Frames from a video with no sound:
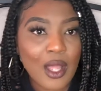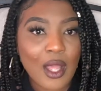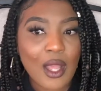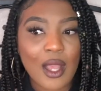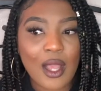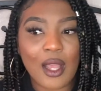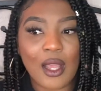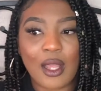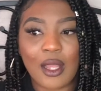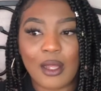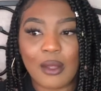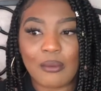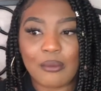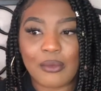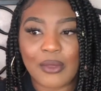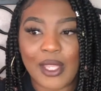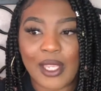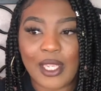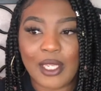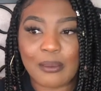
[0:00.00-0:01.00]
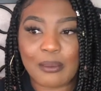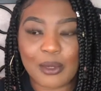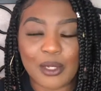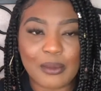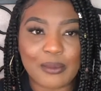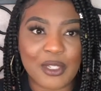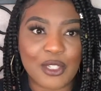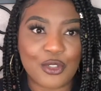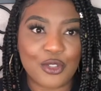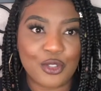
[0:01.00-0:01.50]
Um, they pretty
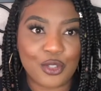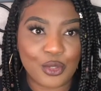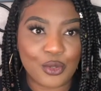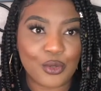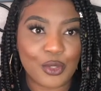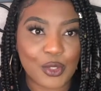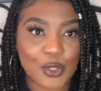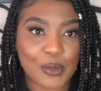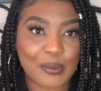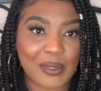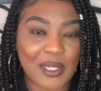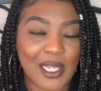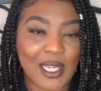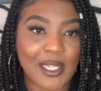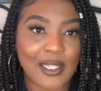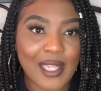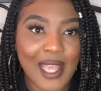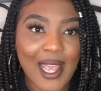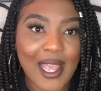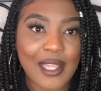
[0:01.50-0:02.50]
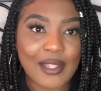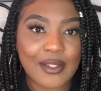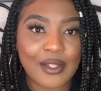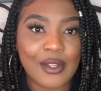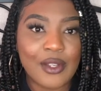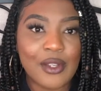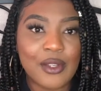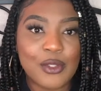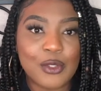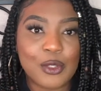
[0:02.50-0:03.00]
much do those PA tasks.
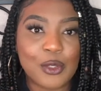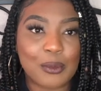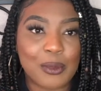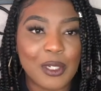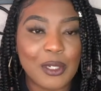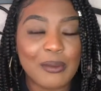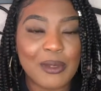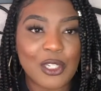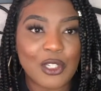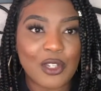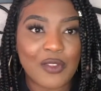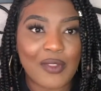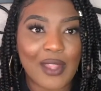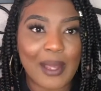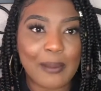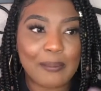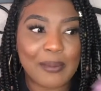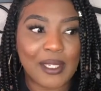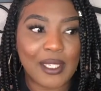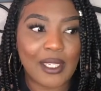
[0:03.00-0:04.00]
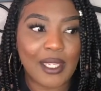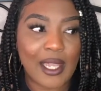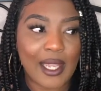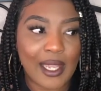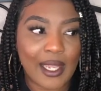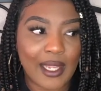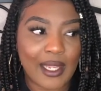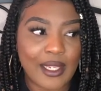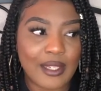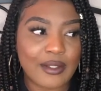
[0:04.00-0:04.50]
So, pretty much if that
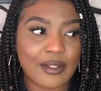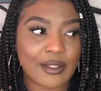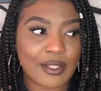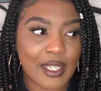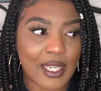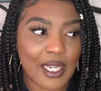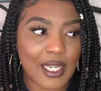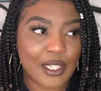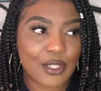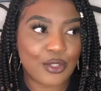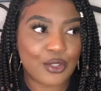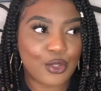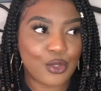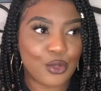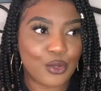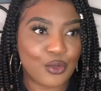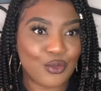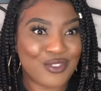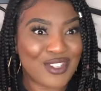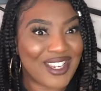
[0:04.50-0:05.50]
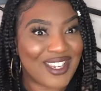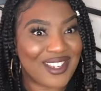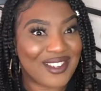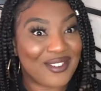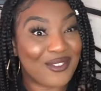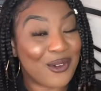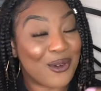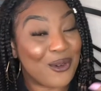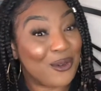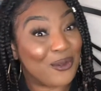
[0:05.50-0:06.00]
PA decides to take a
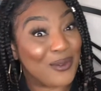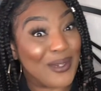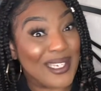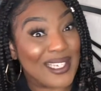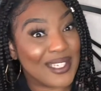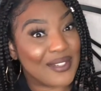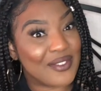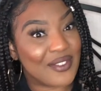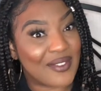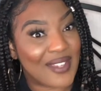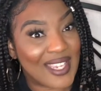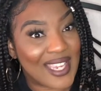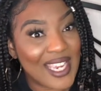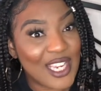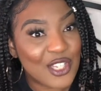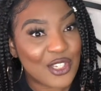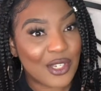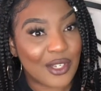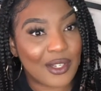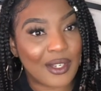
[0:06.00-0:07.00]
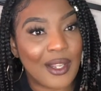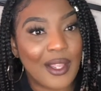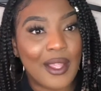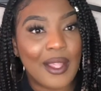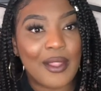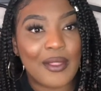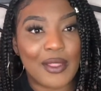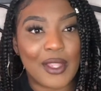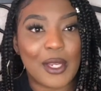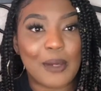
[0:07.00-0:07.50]
whole week's vacation,
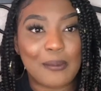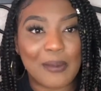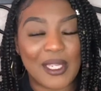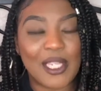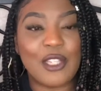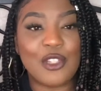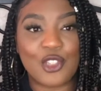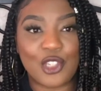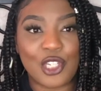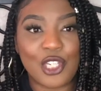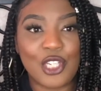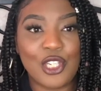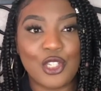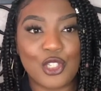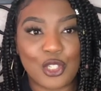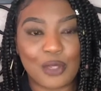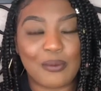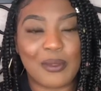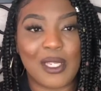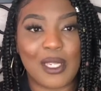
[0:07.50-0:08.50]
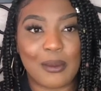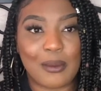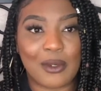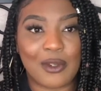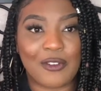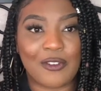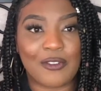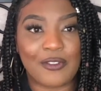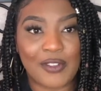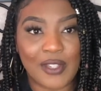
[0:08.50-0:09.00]
their PG should be able to
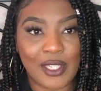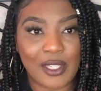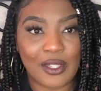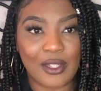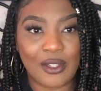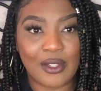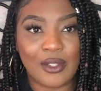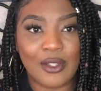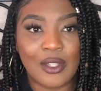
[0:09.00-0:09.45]
fill